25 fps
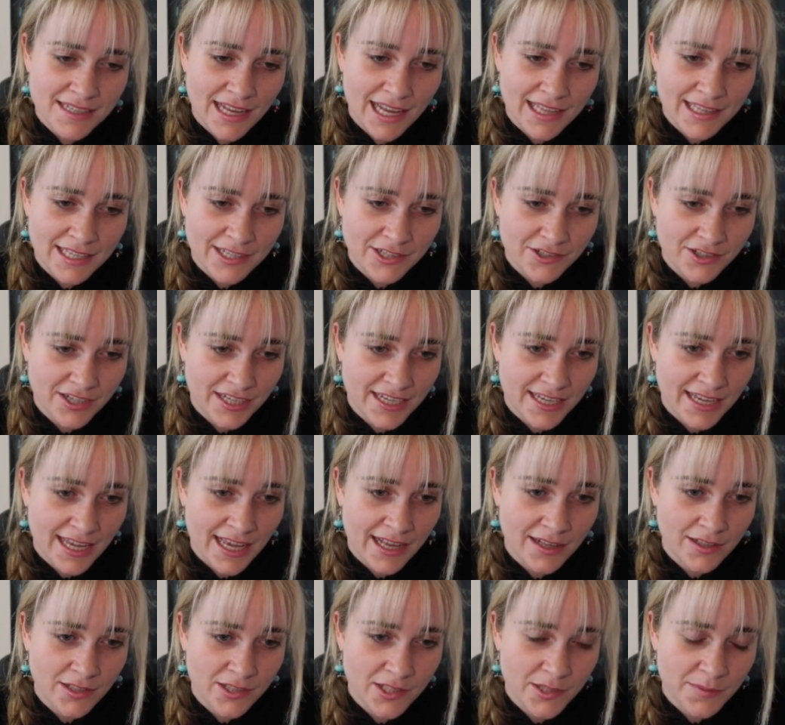slightly tricky
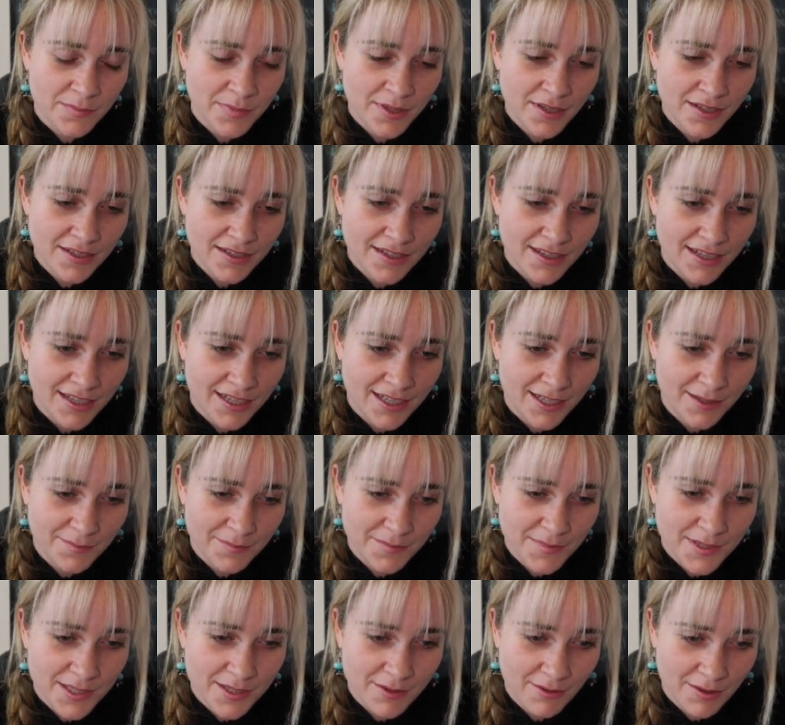algebra,
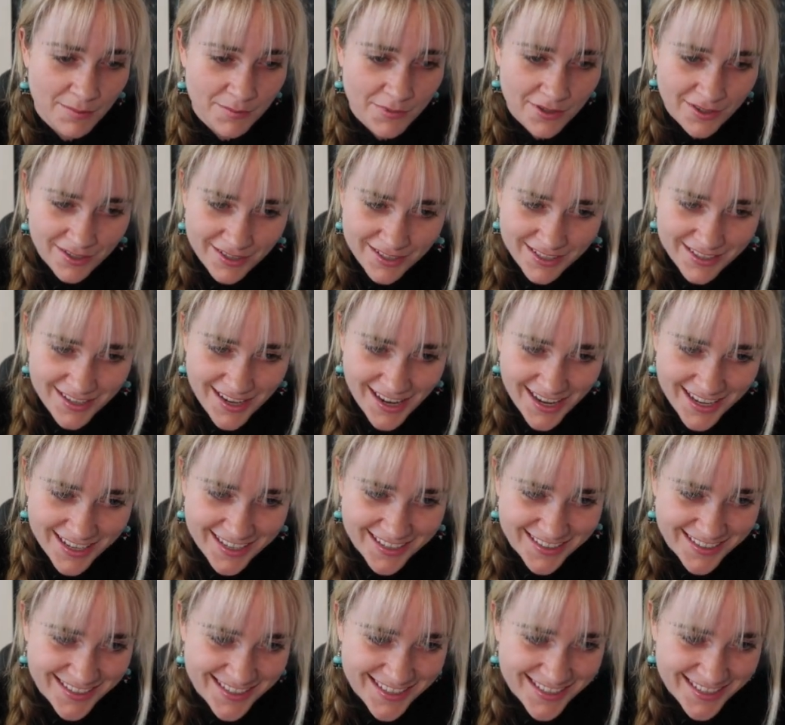so I'm going to take
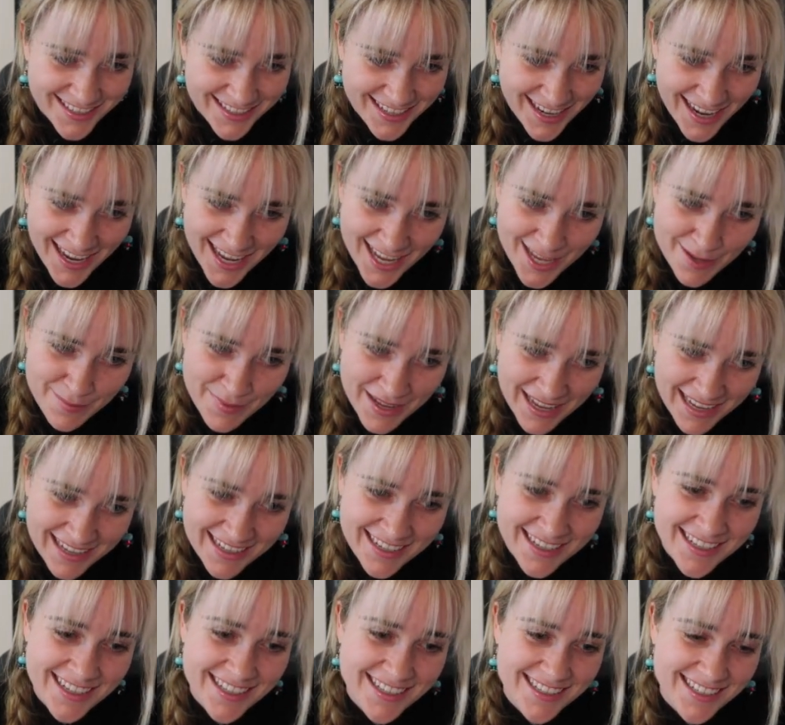a stab
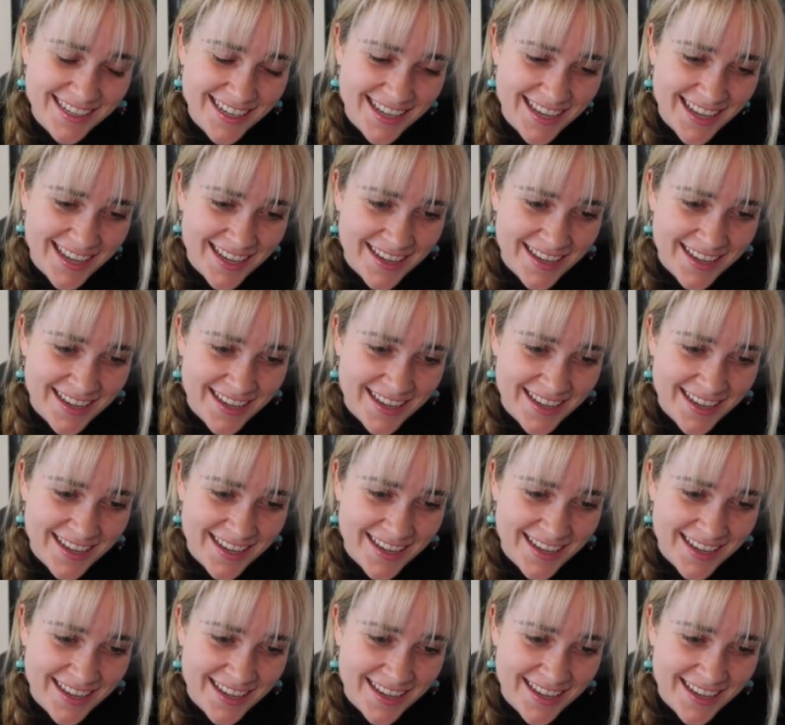at it.